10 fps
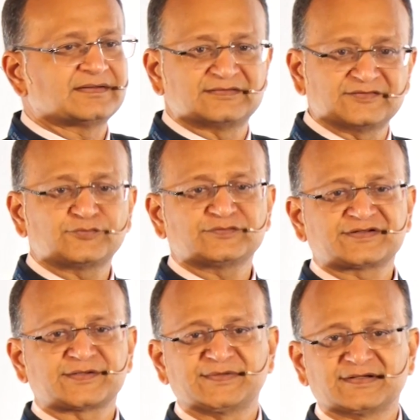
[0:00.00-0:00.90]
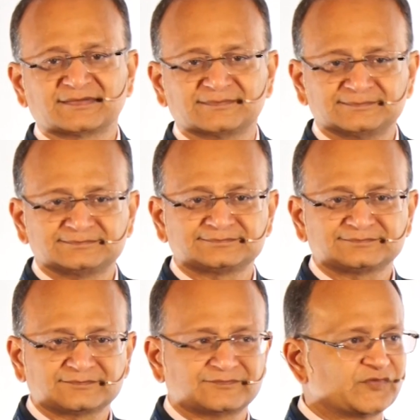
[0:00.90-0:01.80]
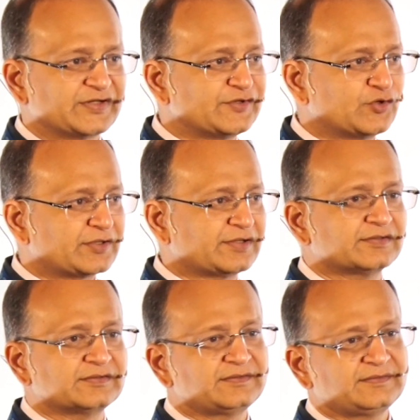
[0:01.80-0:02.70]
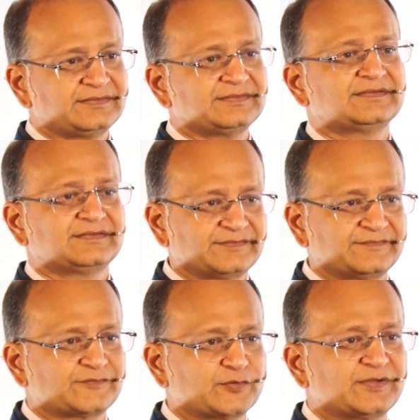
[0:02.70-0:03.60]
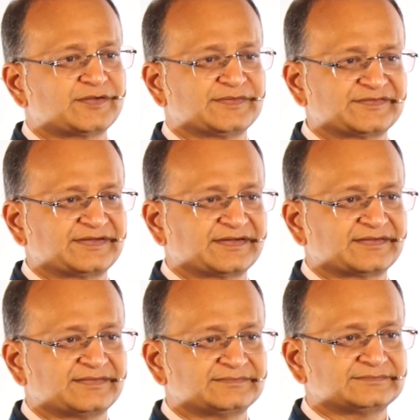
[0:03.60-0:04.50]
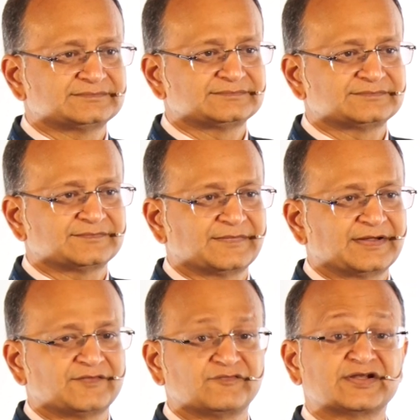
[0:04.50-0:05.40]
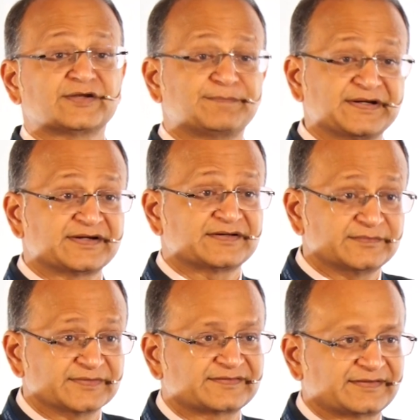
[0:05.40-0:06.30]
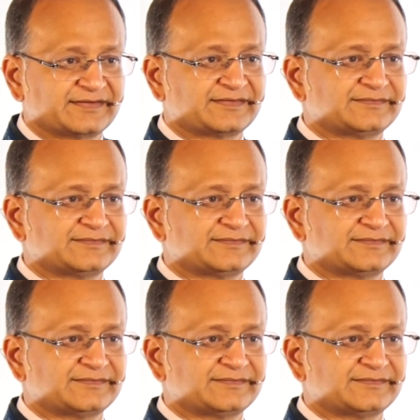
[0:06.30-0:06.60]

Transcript: This was criminal. We did not learn from our mistake. We repeated the mistake.